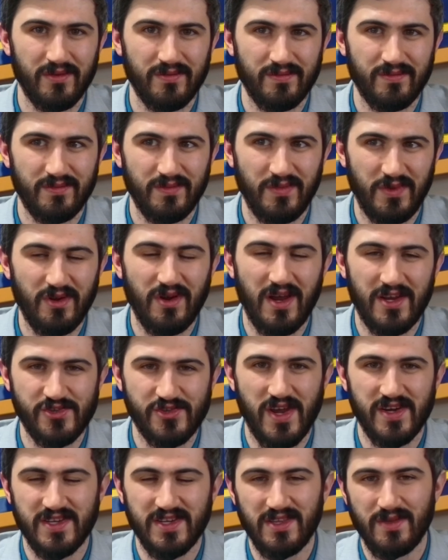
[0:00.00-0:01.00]
They're on
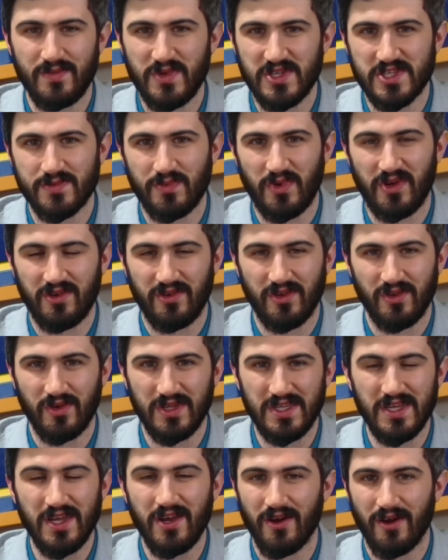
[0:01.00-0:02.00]
track to get the Business Blunder of the
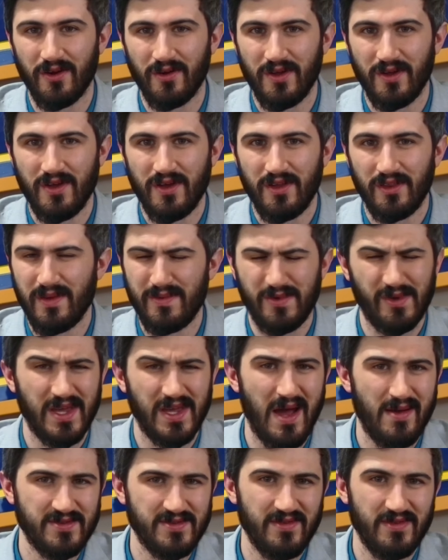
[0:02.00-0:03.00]
Year. Let me know in
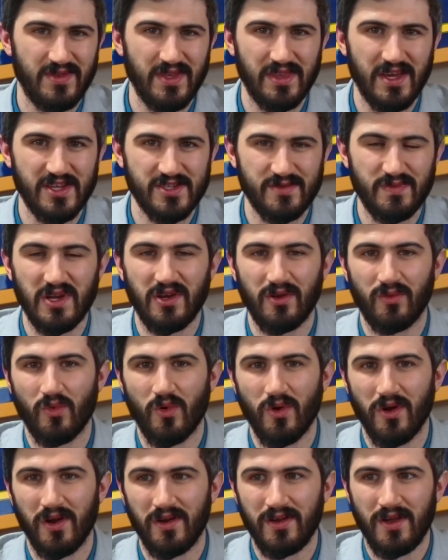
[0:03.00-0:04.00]
the comments if you think that should be an
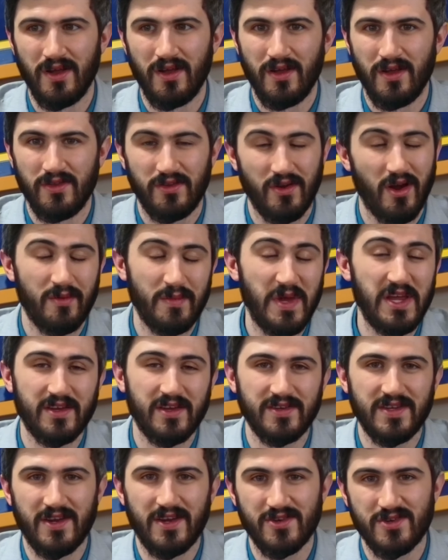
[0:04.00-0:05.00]
award. There are many
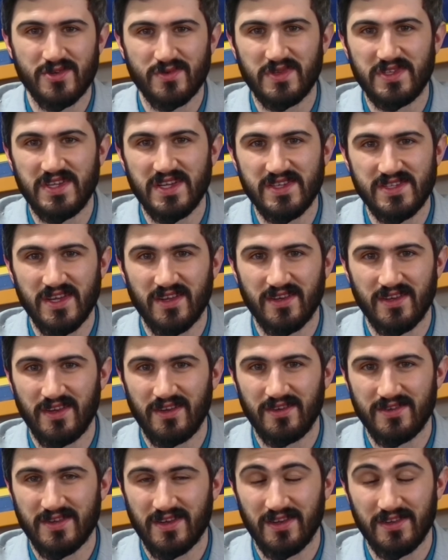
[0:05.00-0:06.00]
contenders with
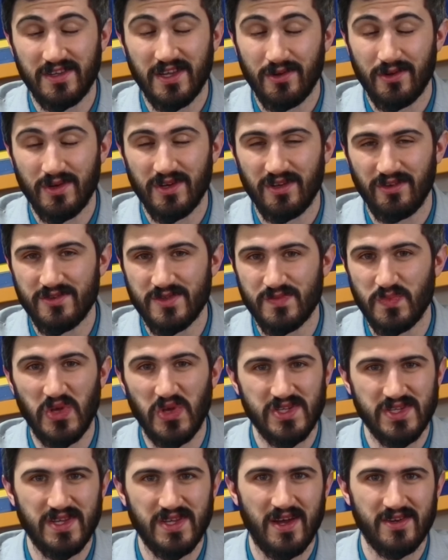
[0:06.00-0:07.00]
Disney continuing to lose
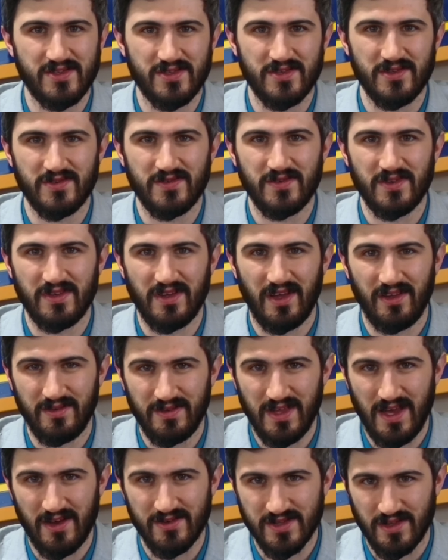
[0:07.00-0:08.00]
billions of dollars
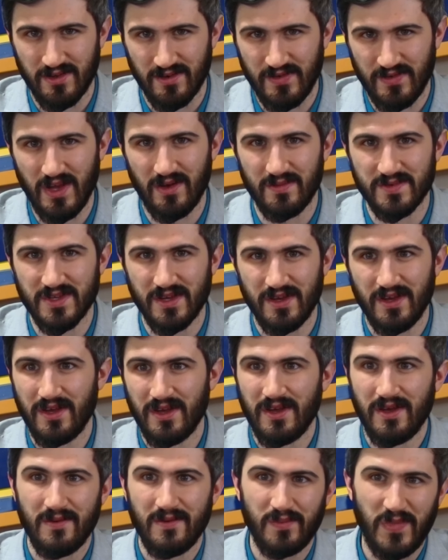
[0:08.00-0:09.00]
on their films.
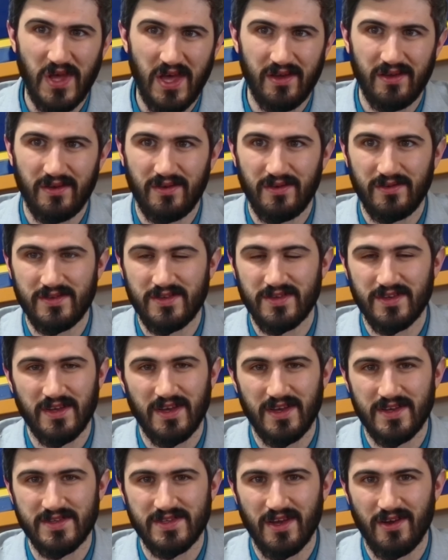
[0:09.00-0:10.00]
But,
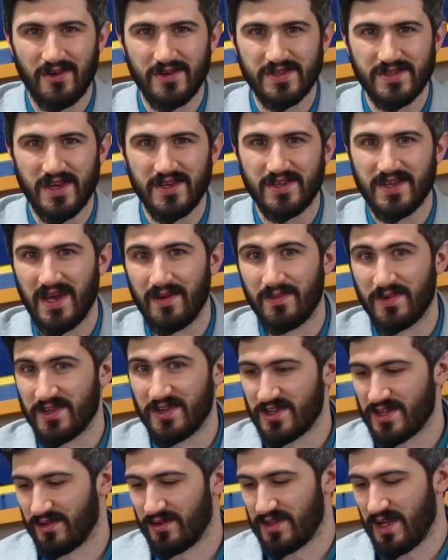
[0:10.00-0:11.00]
as I always say, time
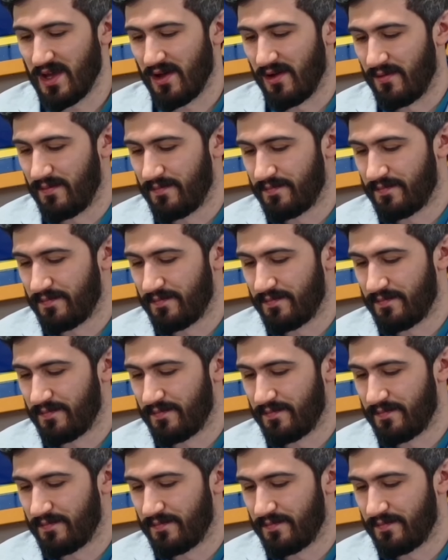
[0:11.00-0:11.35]
shall tell.